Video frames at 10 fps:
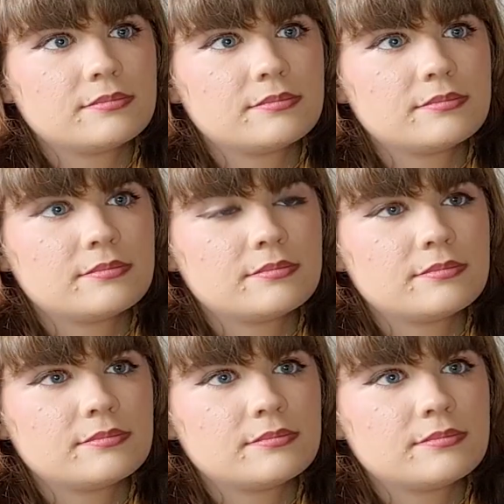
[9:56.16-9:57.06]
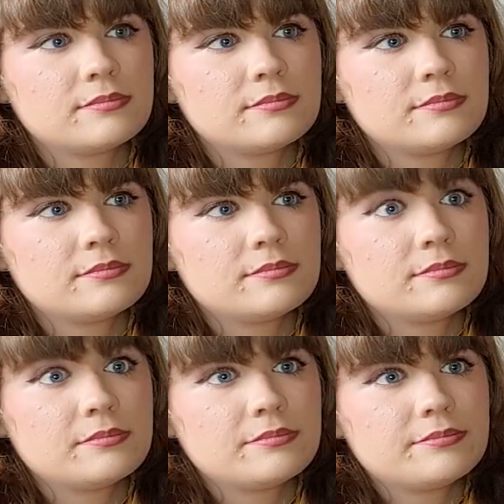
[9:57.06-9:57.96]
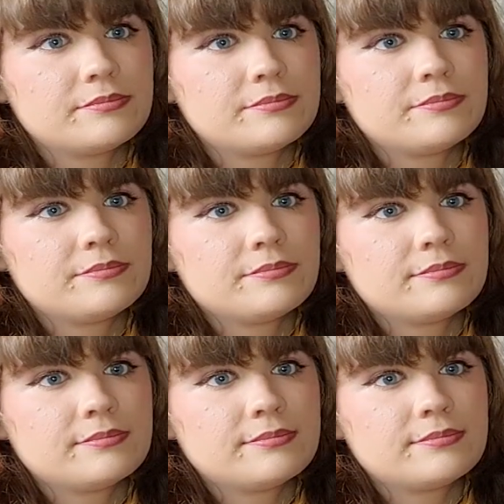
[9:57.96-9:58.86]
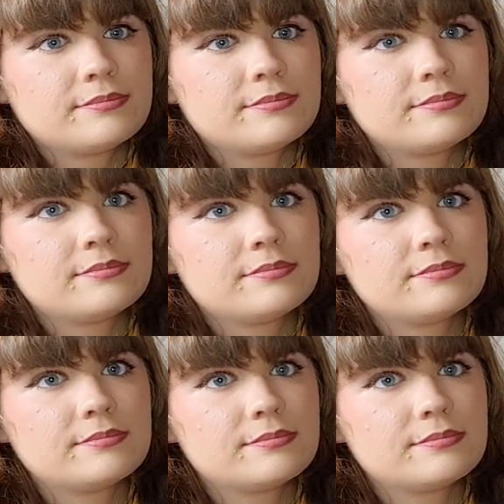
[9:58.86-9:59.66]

The person shown says nothing.